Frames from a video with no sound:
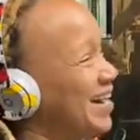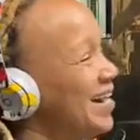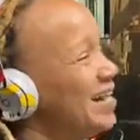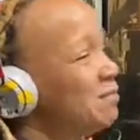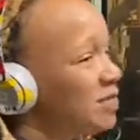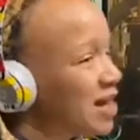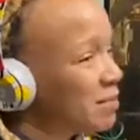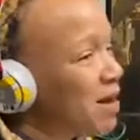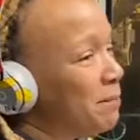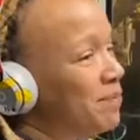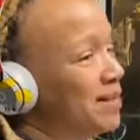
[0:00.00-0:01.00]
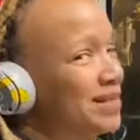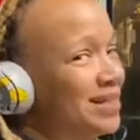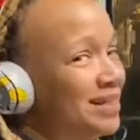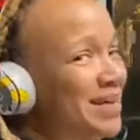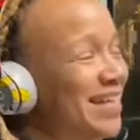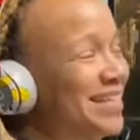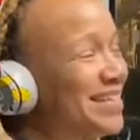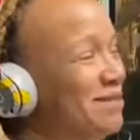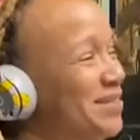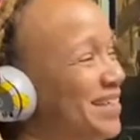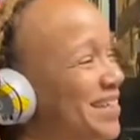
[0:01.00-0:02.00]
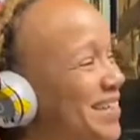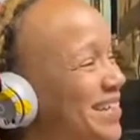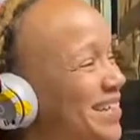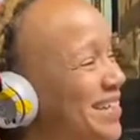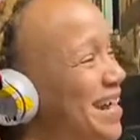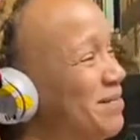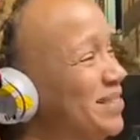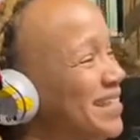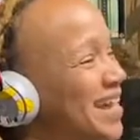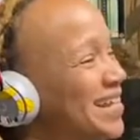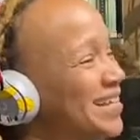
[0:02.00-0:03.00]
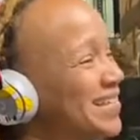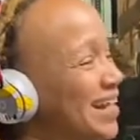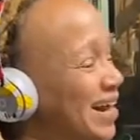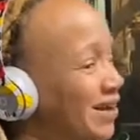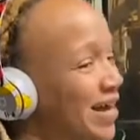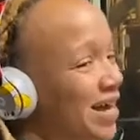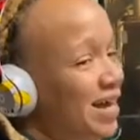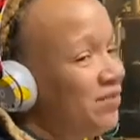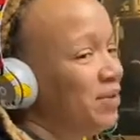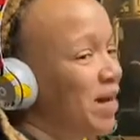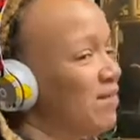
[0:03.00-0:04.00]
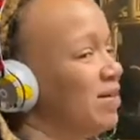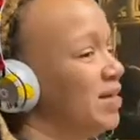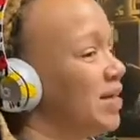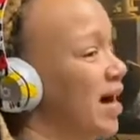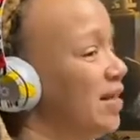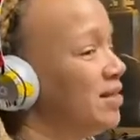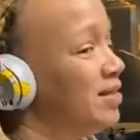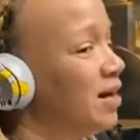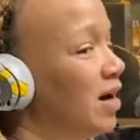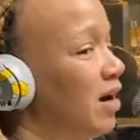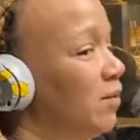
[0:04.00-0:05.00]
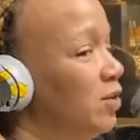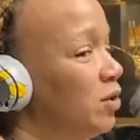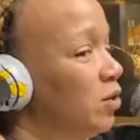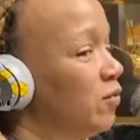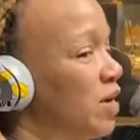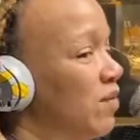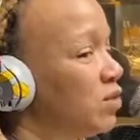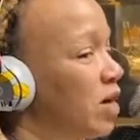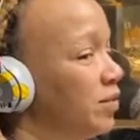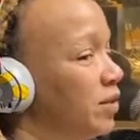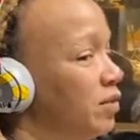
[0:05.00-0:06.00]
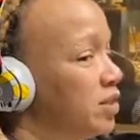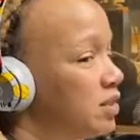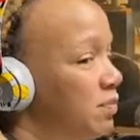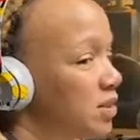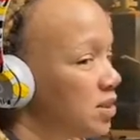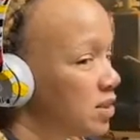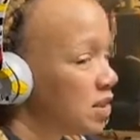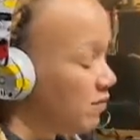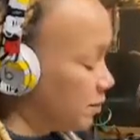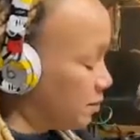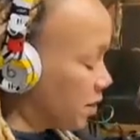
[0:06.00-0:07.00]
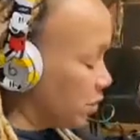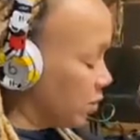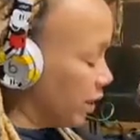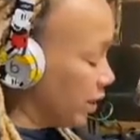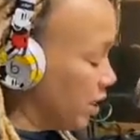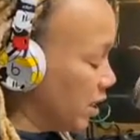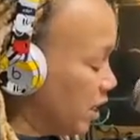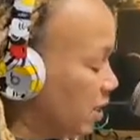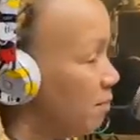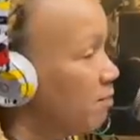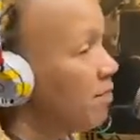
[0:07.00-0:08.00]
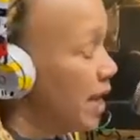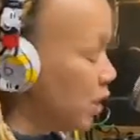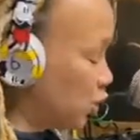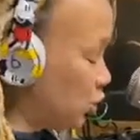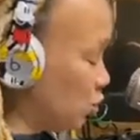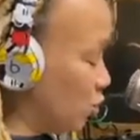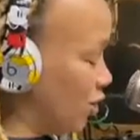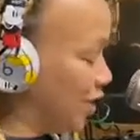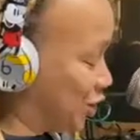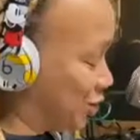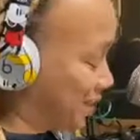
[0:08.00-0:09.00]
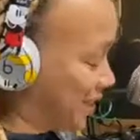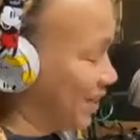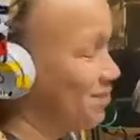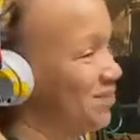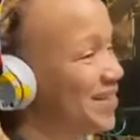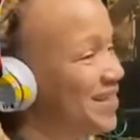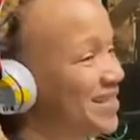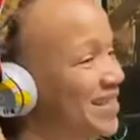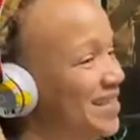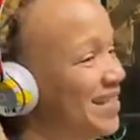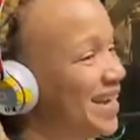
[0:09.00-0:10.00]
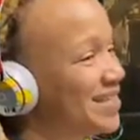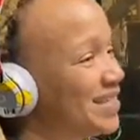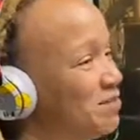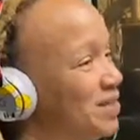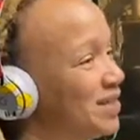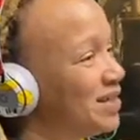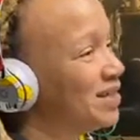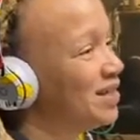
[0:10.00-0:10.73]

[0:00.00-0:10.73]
And I'm talking about Big T. HW Kids, I'm telling y'all. if you haven't gotten if you haven't got there and just messed yourself up all the way, make sure that you give Big D and HW Kia.